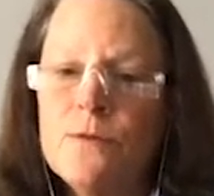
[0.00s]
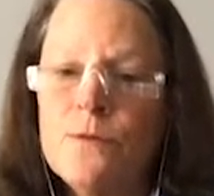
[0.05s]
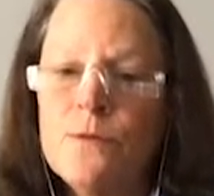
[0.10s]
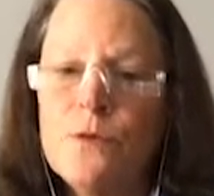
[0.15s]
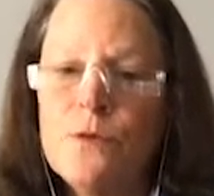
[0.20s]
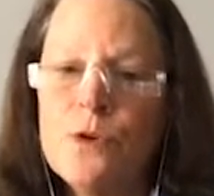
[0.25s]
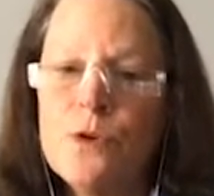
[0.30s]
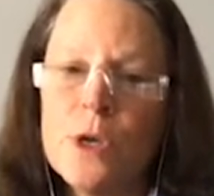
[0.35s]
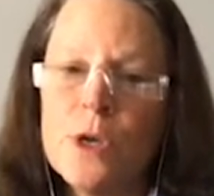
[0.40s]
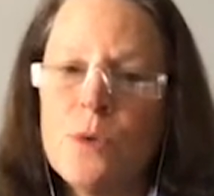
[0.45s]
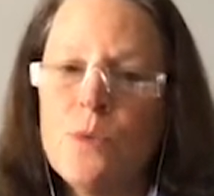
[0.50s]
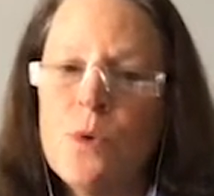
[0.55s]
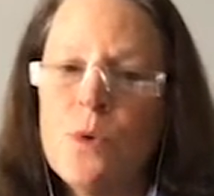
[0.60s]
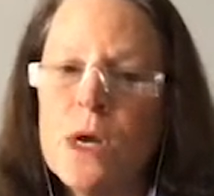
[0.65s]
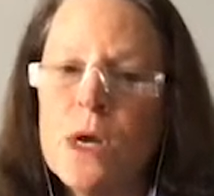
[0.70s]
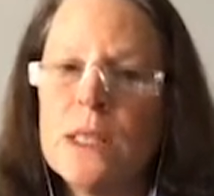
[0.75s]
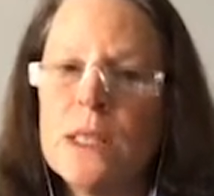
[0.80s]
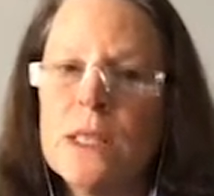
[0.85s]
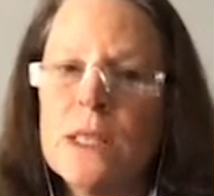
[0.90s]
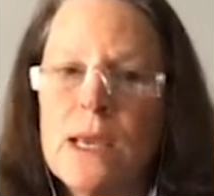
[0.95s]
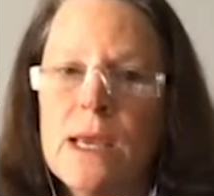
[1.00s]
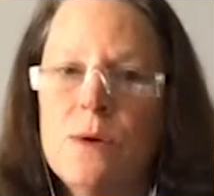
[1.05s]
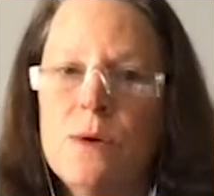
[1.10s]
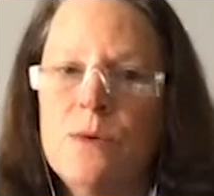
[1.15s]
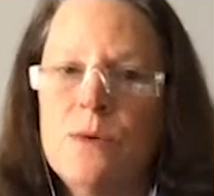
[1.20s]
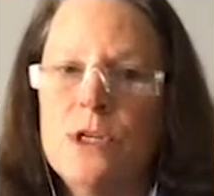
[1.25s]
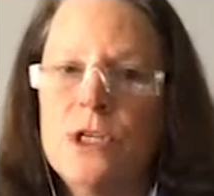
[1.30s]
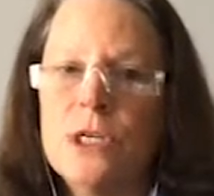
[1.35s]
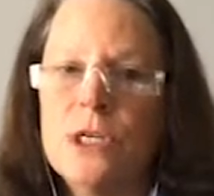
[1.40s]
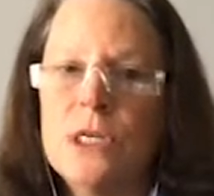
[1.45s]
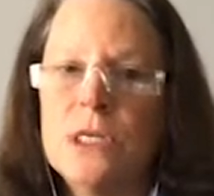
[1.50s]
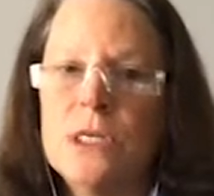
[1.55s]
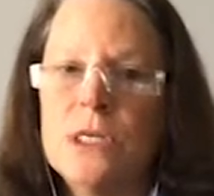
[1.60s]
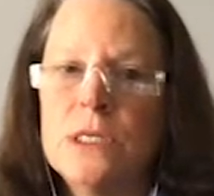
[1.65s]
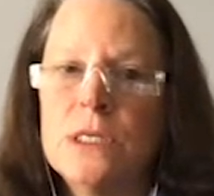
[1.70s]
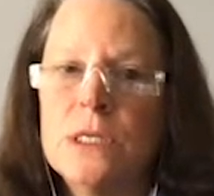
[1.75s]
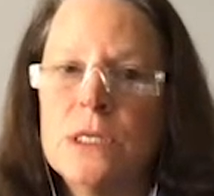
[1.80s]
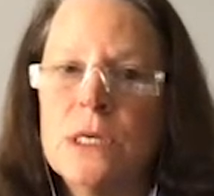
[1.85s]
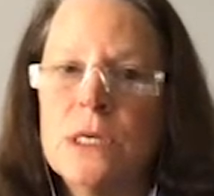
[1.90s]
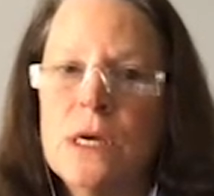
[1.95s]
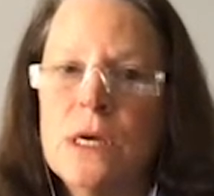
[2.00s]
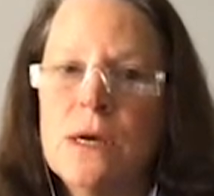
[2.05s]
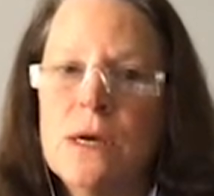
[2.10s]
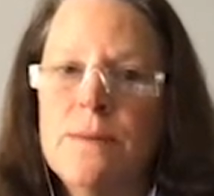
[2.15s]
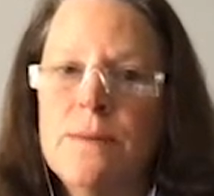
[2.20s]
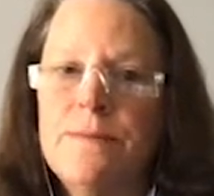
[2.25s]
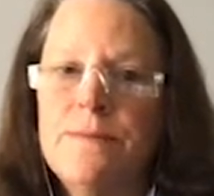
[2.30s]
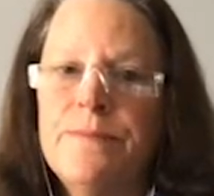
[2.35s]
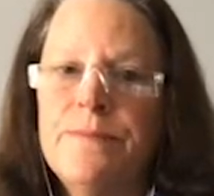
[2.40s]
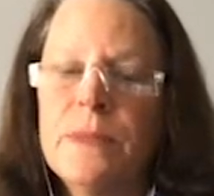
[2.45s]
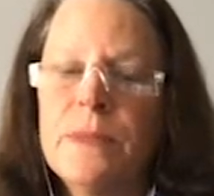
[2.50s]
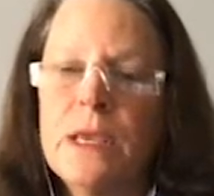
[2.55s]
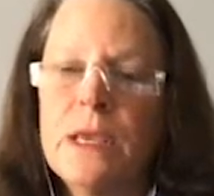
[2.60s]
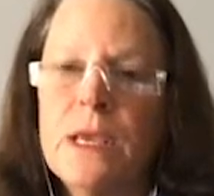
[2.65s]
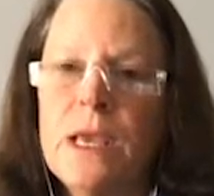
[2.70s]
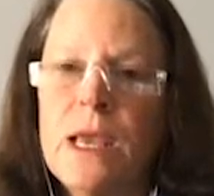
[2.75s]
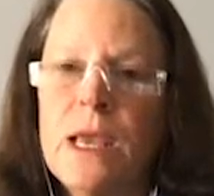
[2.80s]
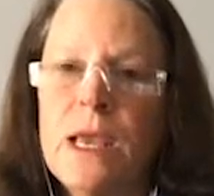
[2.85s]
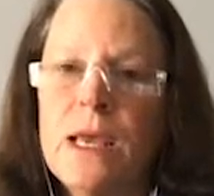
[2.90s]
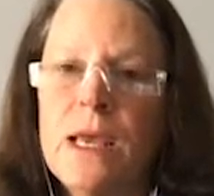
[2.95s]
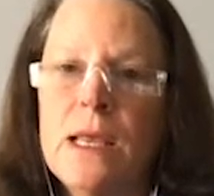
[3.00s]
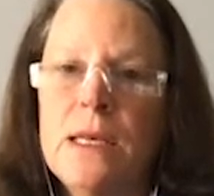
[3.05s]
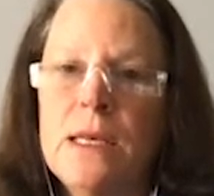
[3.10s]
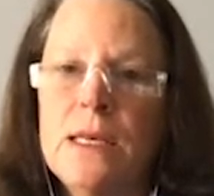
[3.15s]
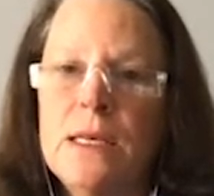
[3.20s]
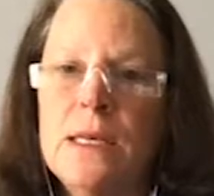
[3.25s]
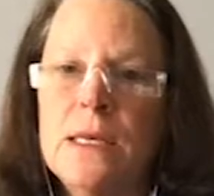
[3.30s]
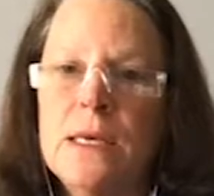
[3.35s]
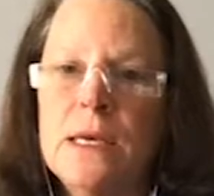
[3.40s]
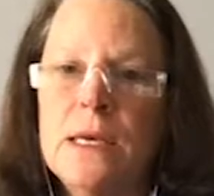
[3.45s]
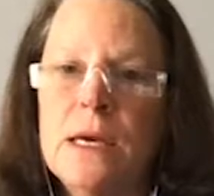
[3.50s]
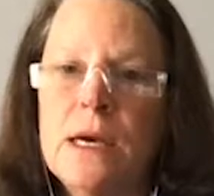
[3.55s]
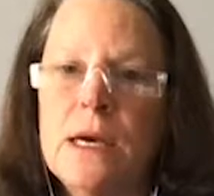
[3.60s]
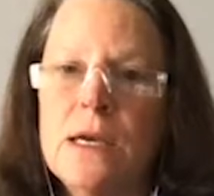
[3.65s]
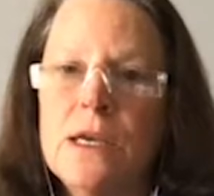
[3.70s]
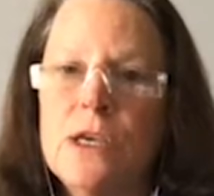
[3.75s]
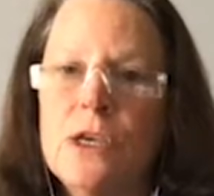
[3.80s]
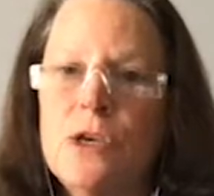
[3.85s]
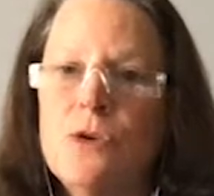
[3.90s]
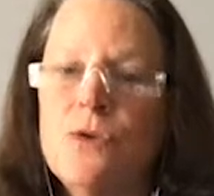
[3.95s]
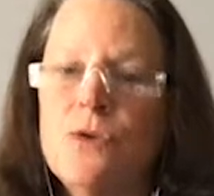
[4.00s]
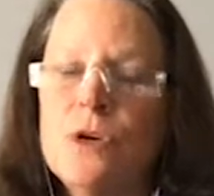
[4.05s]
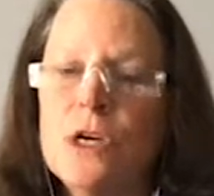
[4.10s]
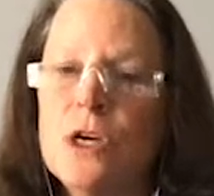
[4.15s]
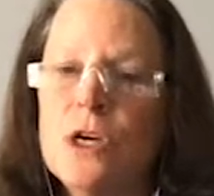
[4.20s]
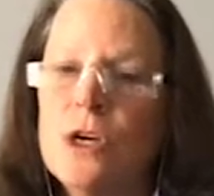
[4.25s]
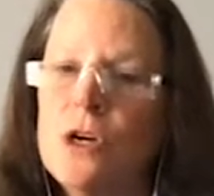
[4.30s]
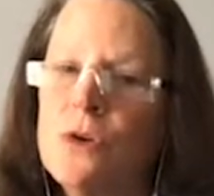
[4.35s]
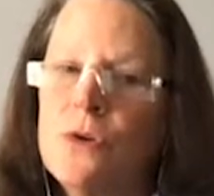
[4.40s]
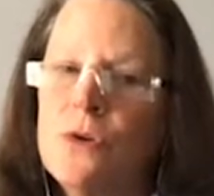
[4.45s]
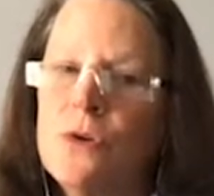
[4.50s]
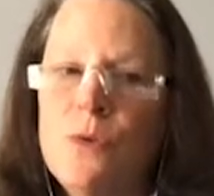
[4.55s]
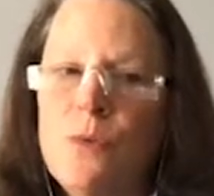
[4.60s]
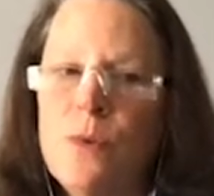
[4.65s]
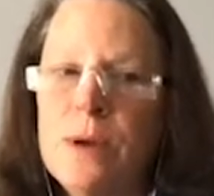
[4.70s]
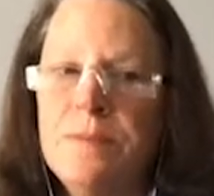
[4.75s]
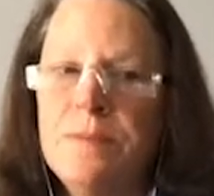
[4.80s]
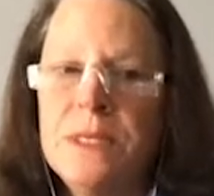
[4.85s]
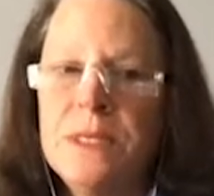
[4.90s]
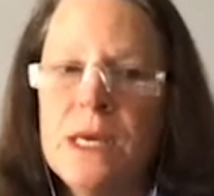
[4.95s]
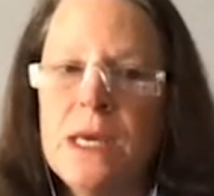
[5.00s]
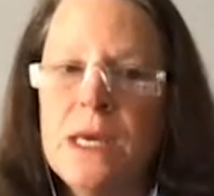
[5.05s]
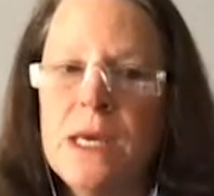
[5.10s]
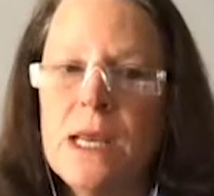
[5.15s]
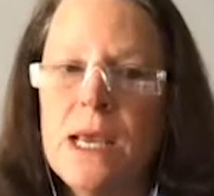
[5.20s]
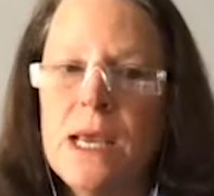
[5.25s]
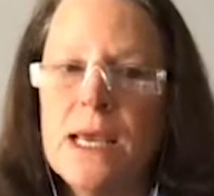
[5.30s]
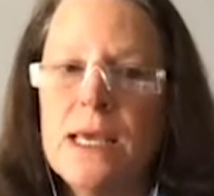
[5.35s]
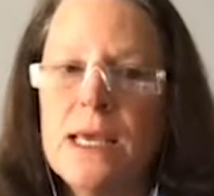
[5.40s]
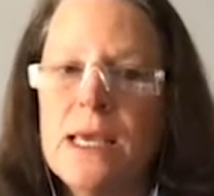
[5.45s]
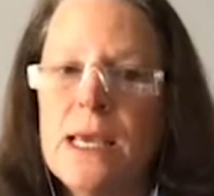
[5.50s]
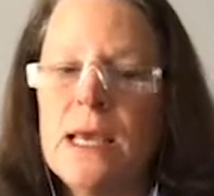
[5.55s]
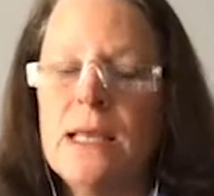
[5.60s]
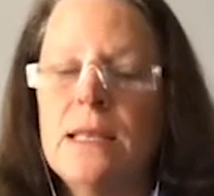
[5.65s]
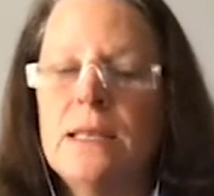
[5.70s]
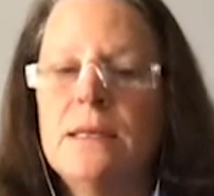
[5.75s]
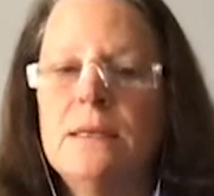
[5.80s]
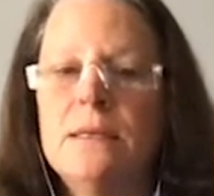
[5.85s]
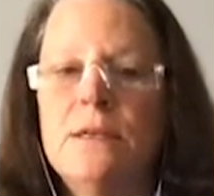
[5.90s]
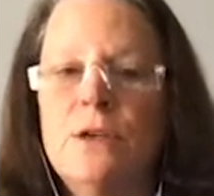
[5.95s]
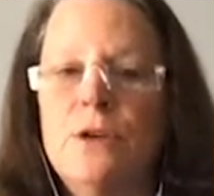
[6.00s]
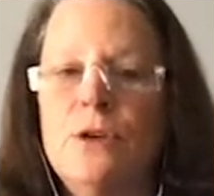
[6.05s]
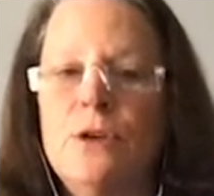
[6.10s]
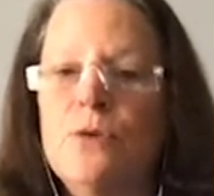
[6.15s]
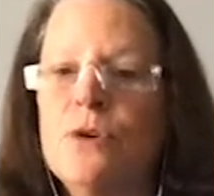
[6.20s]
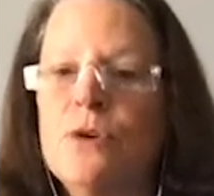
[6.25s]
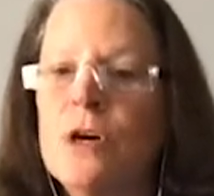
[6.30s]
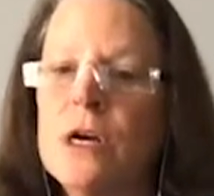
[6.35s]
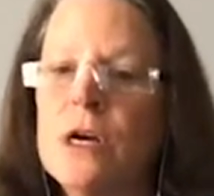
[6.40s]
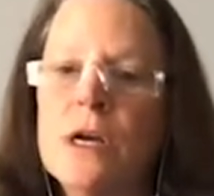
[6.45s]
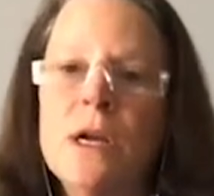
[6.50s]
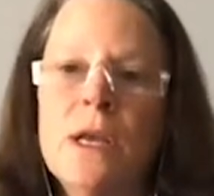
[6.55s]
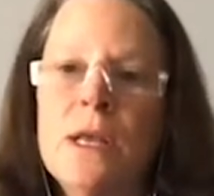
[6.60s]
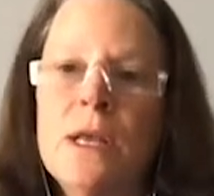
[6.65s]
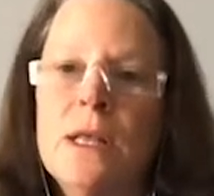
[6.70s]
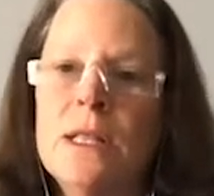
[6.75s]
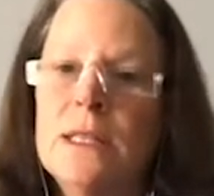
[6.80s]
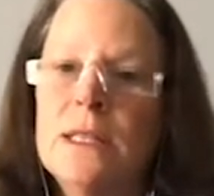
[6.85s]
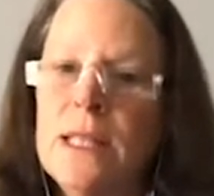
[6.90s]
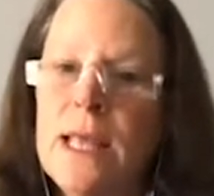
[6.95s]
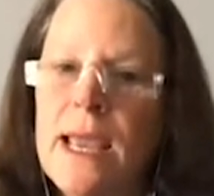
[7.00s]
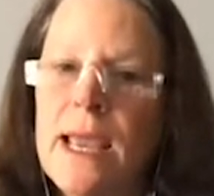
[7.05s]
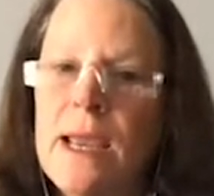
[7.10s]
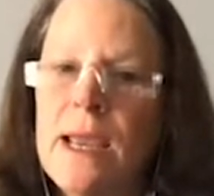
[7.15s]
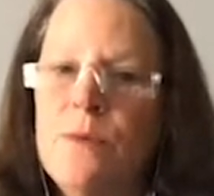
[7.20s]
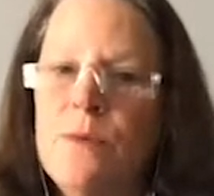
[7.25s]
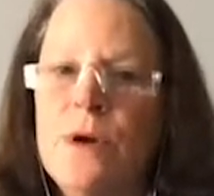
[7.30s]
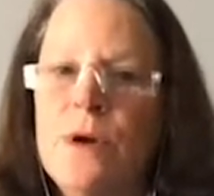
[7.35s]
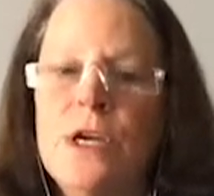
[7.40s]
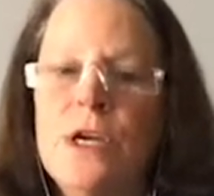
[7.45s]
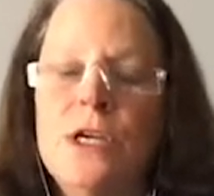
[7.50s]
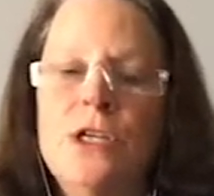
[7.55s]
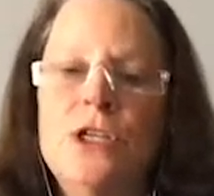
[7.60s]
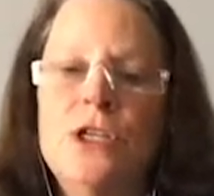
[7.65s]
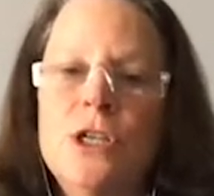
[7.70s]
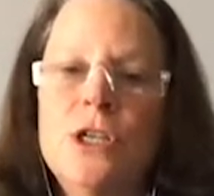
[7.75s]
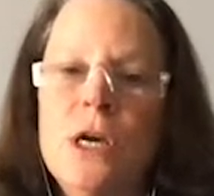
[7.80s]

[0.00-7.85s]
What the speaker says: 41 languages, and you can go to the website and get your language